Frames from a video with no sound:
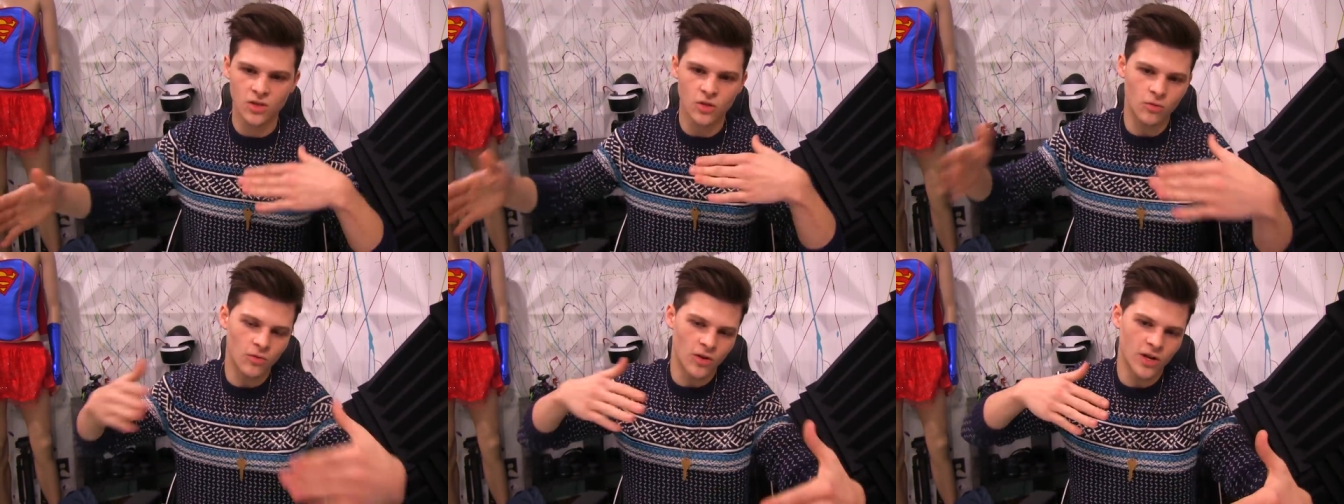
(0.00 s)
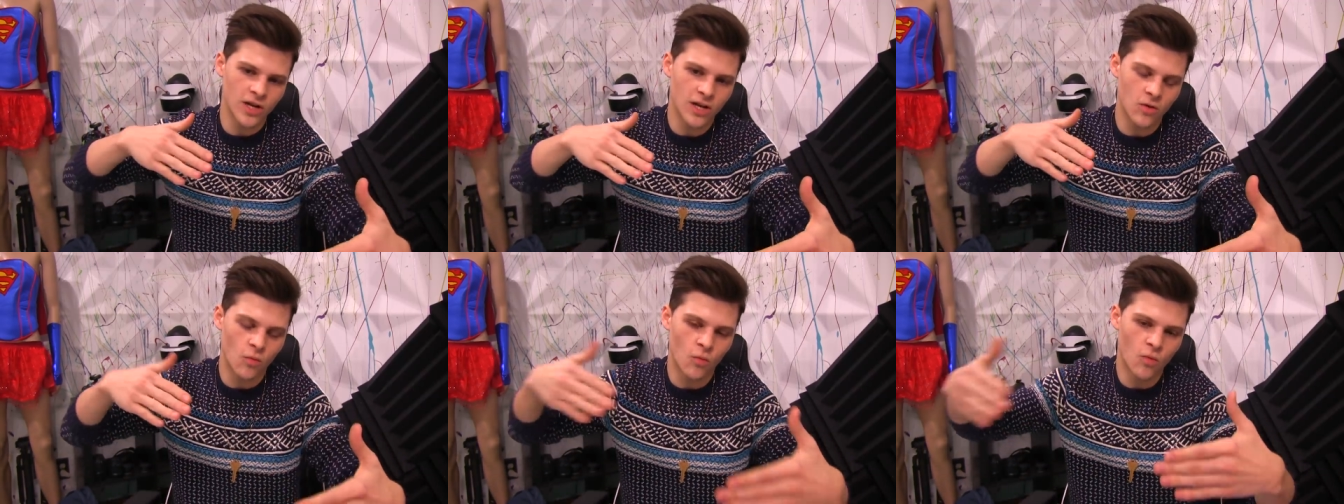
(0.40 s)
they're,
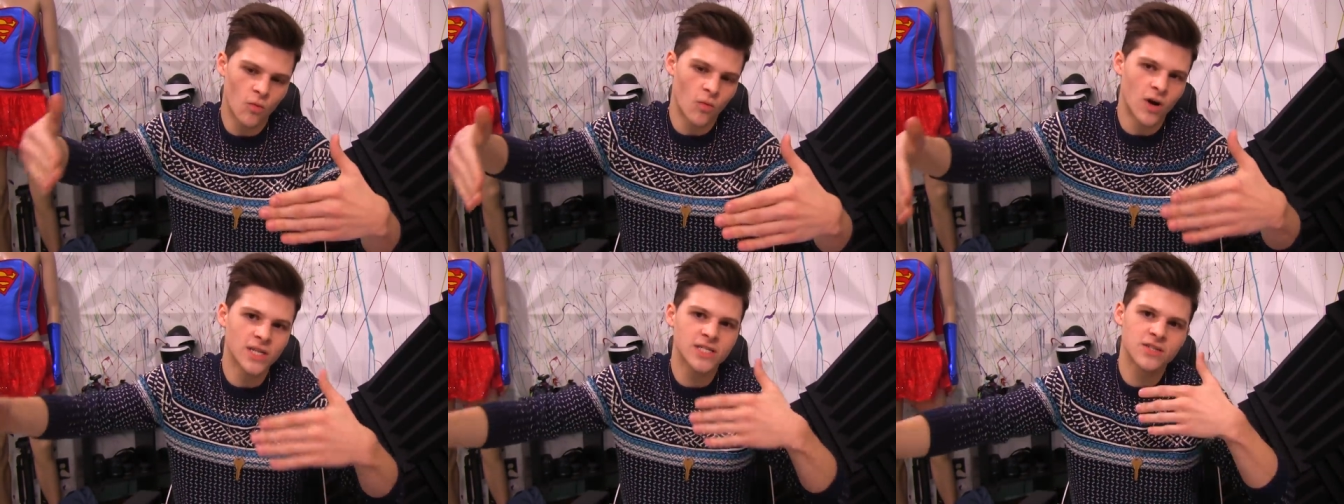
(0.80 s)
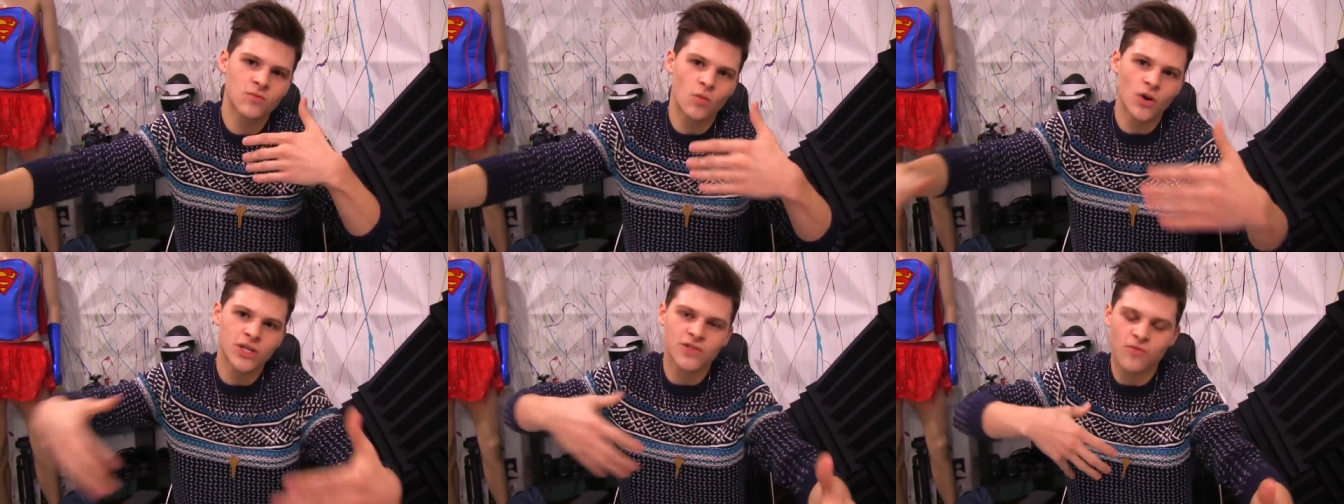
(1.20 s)
one's,
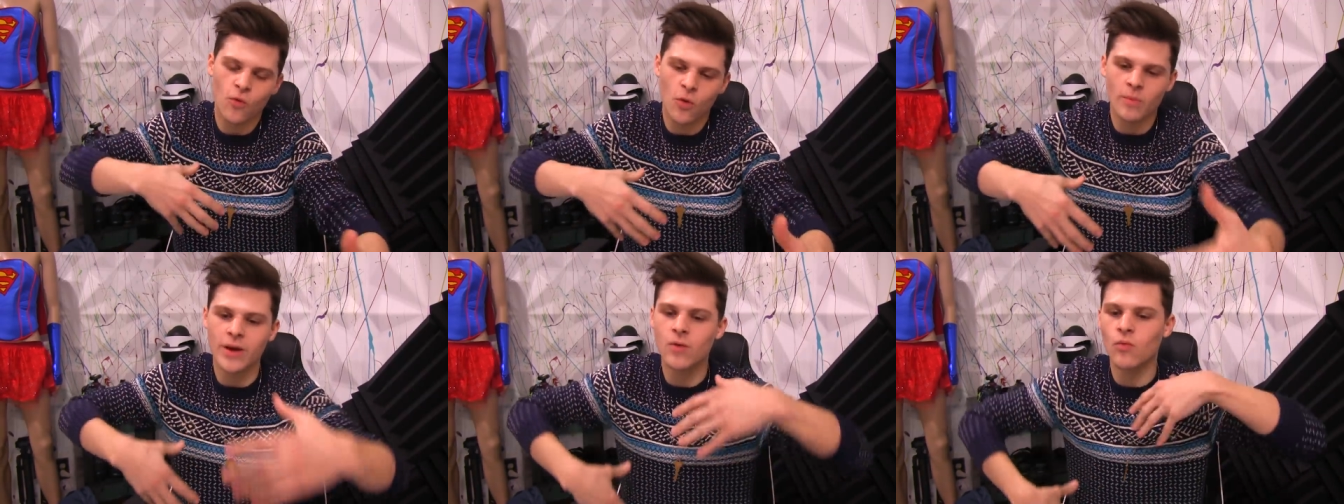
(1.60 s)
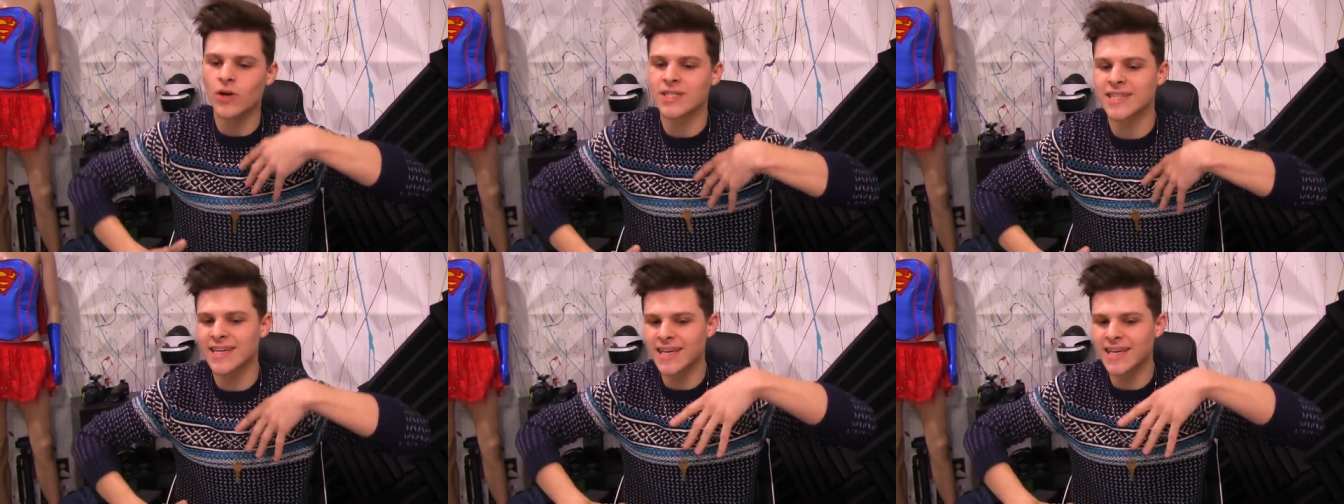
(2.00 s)
one's for me, one's